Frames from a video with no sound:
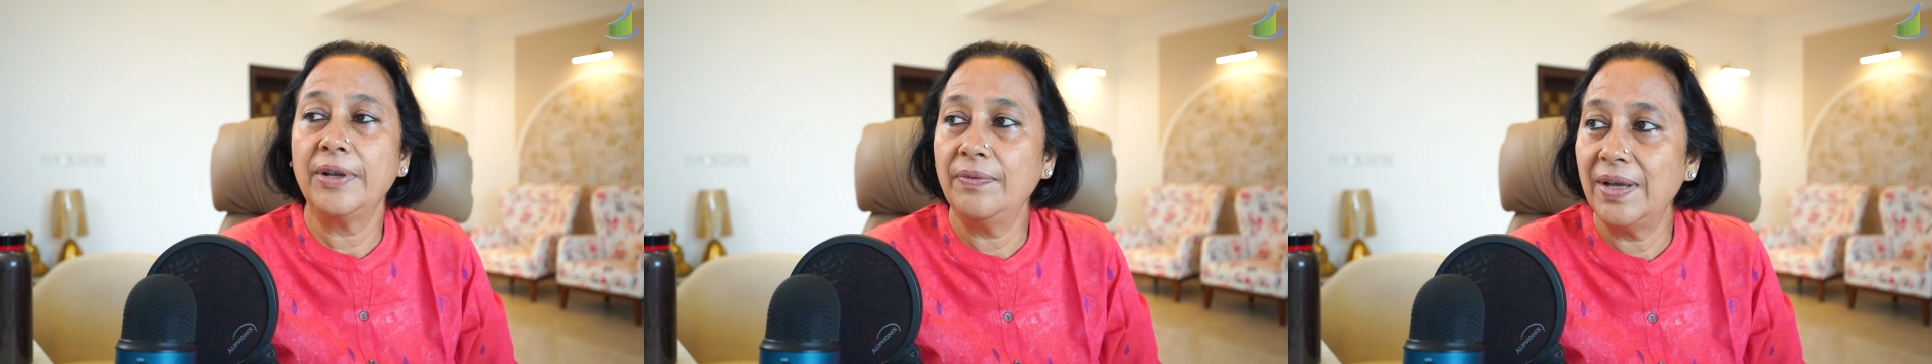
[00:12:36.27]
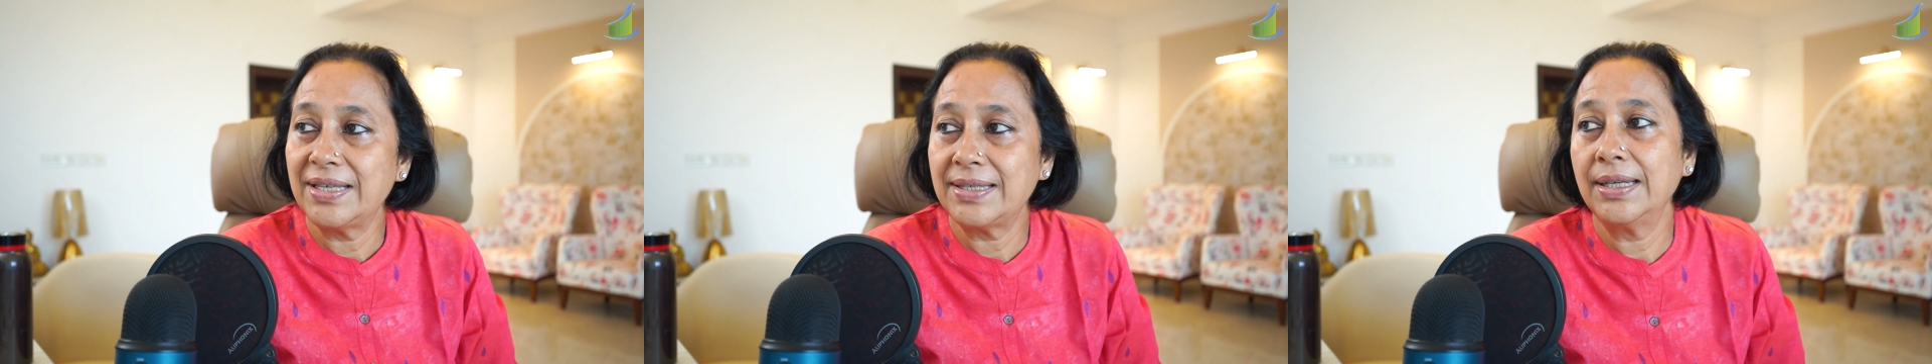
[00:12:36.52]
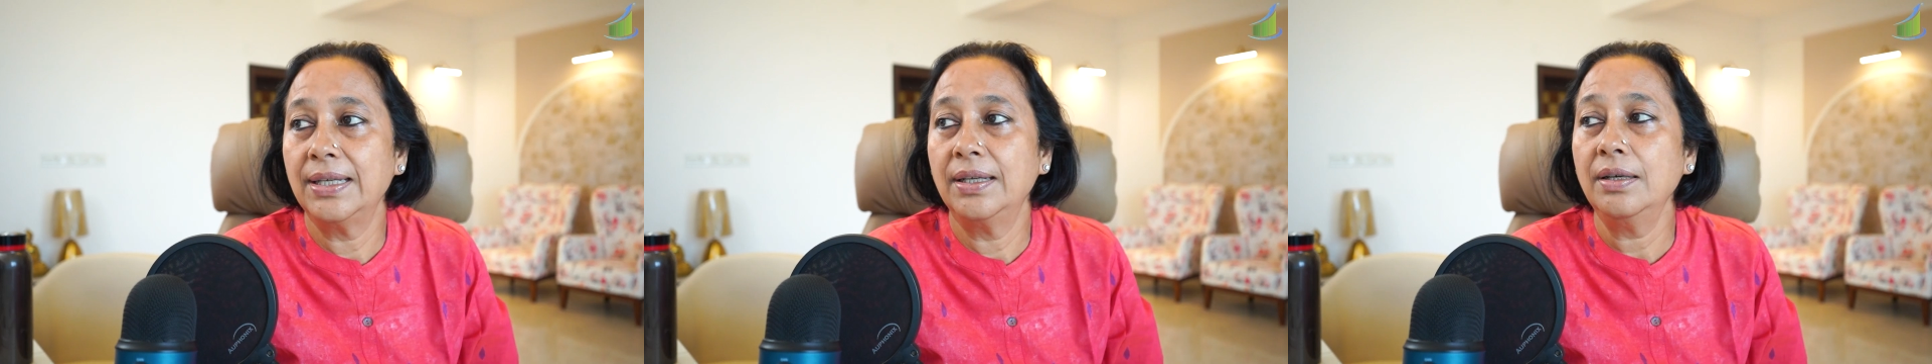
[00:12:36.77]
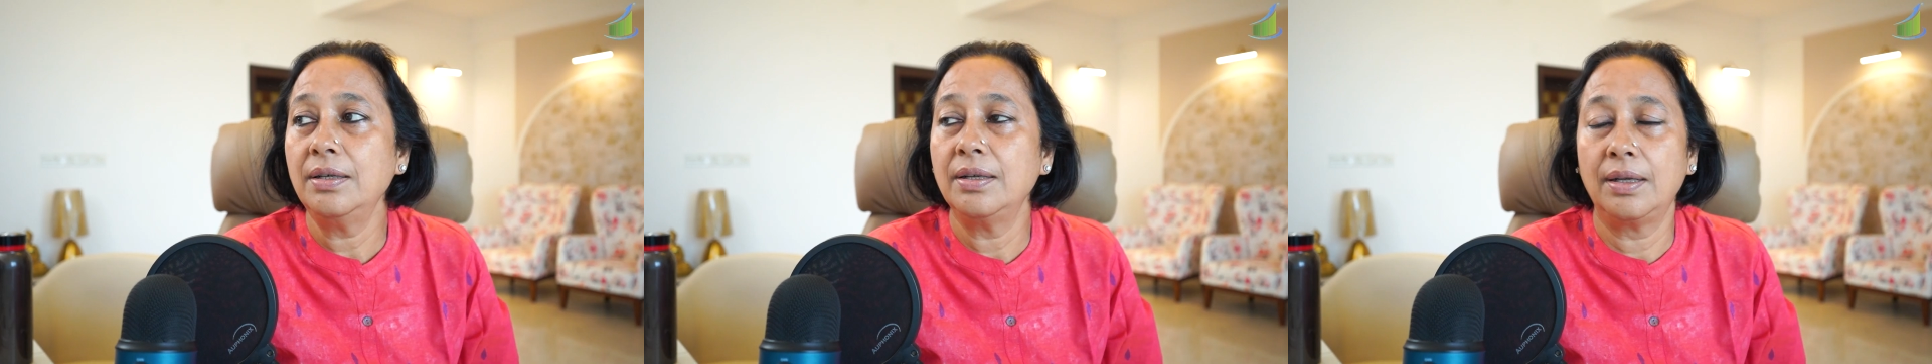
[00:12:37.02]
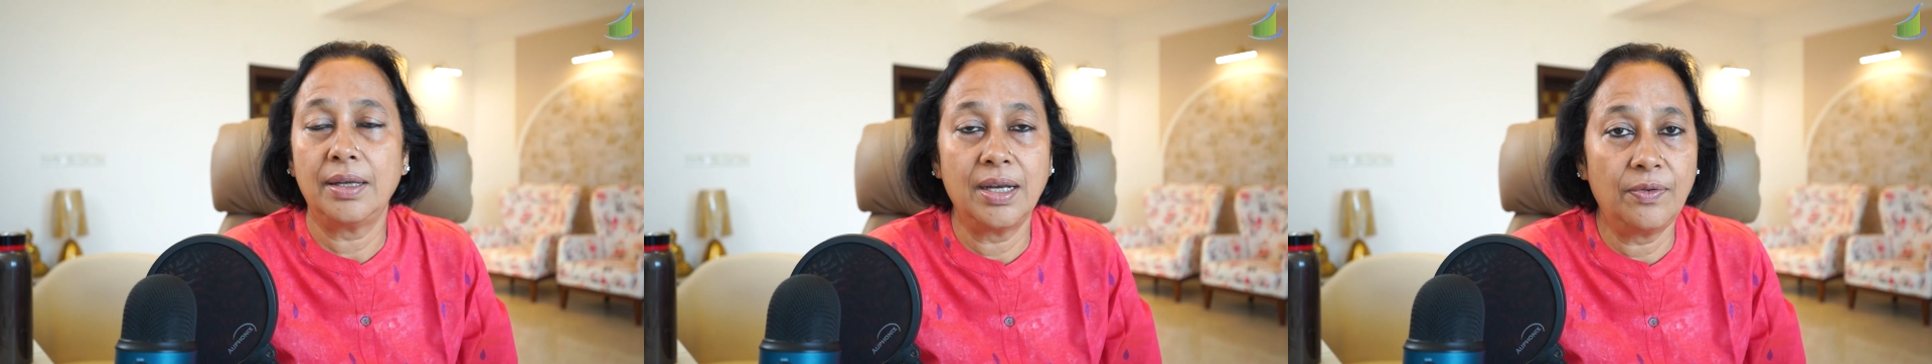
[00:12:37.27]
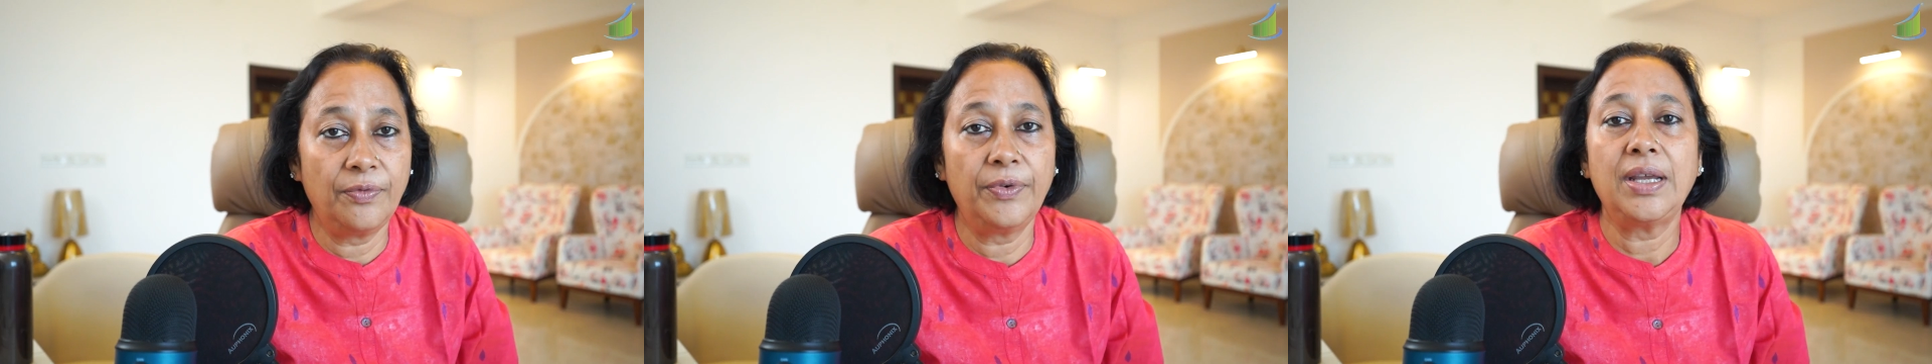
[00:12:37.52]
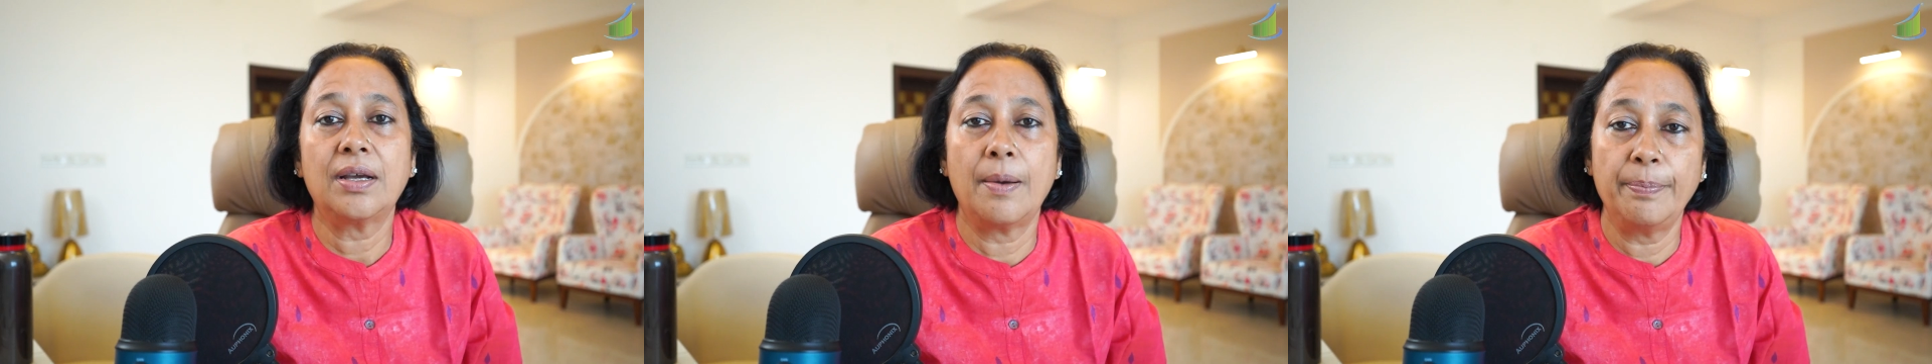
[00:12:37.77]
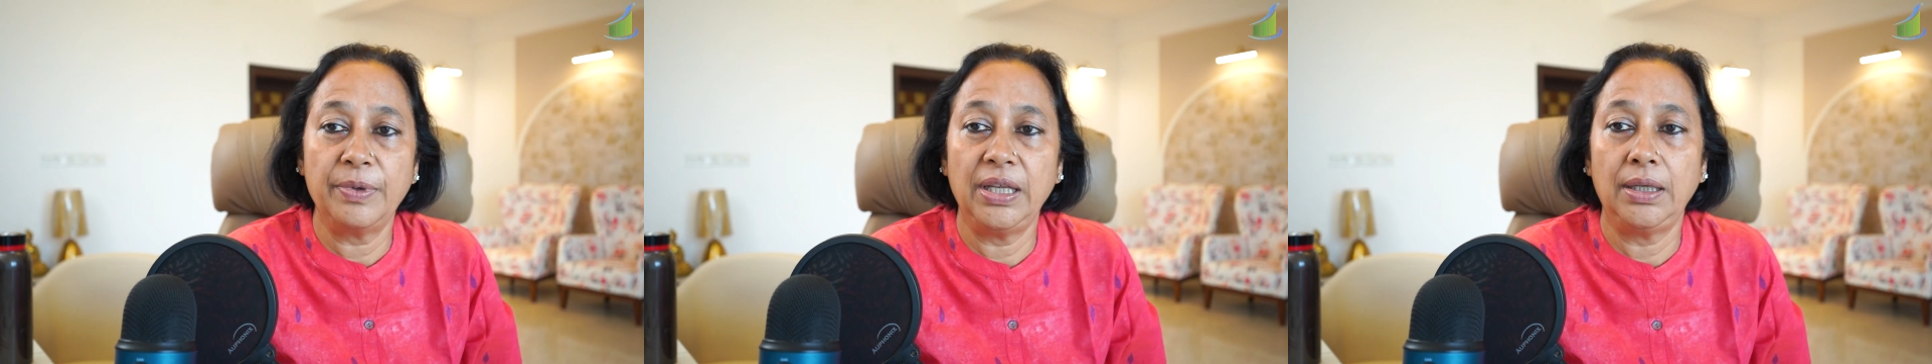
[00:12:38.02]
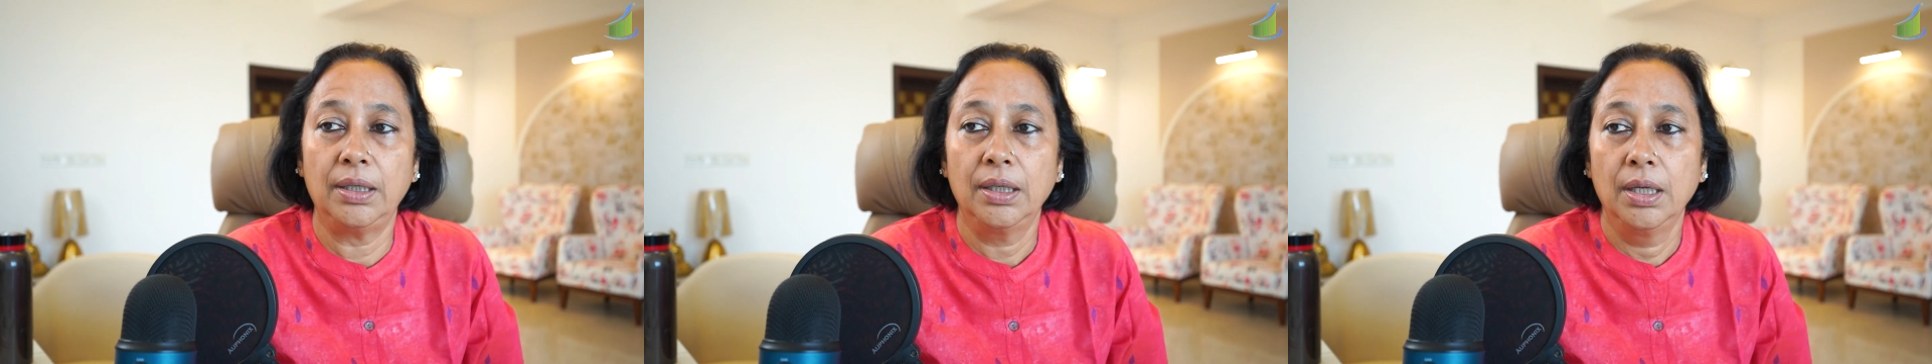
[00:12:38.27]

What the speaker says: investing in a debt-free company.